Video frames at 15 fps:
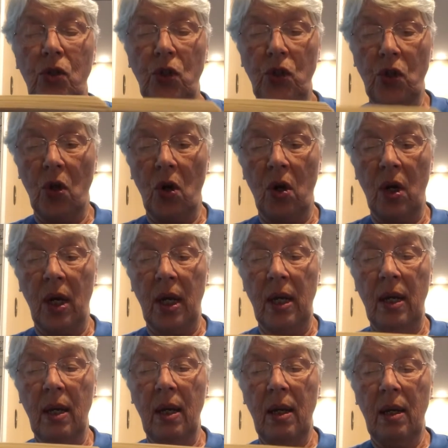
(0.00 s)

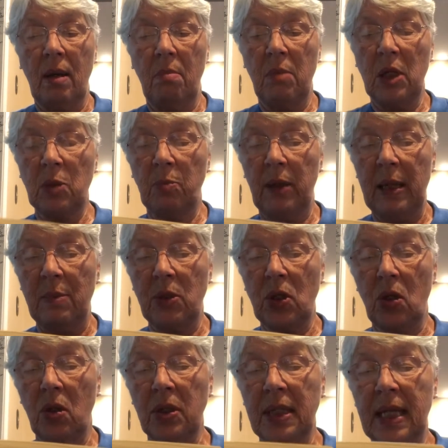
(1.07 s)
John, Miss
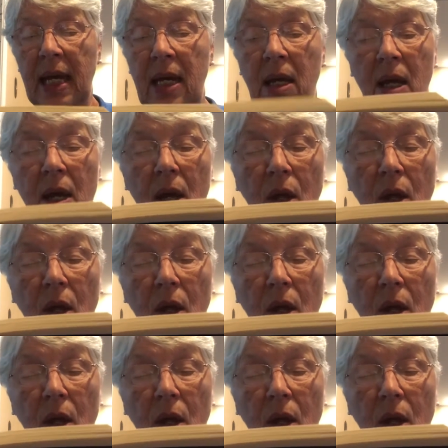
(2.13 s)
Plimsoll said,